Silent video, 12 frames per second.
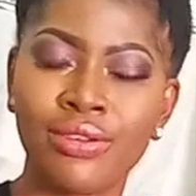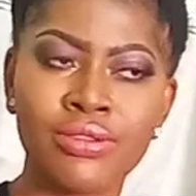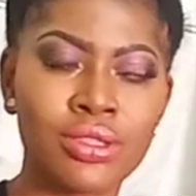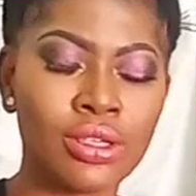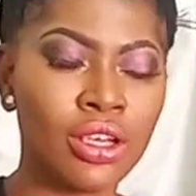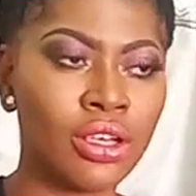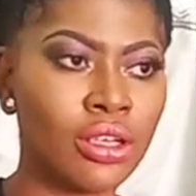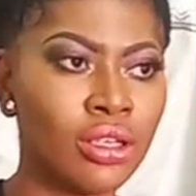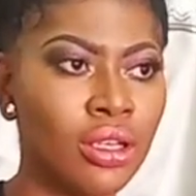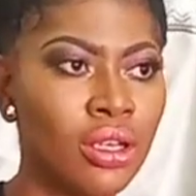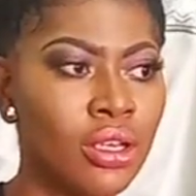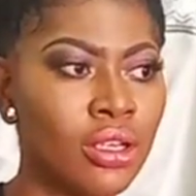of
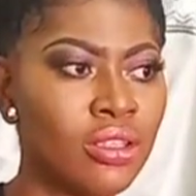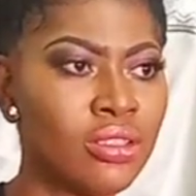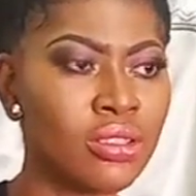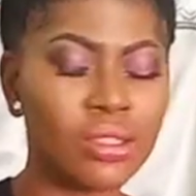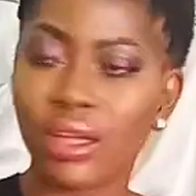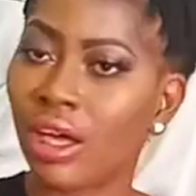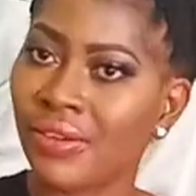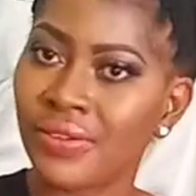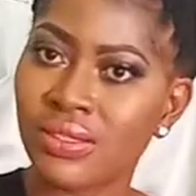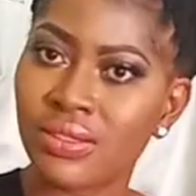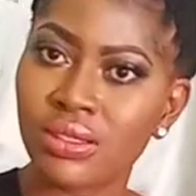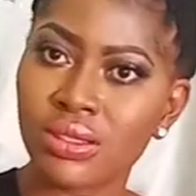so
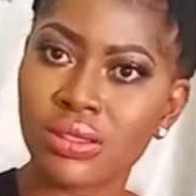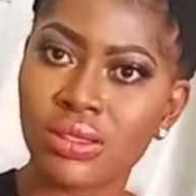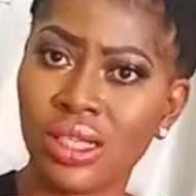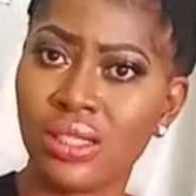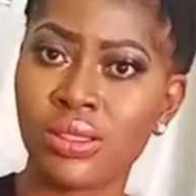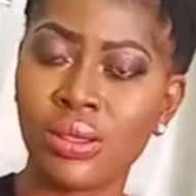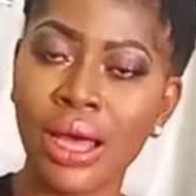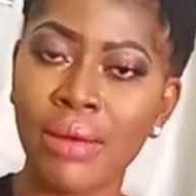soft so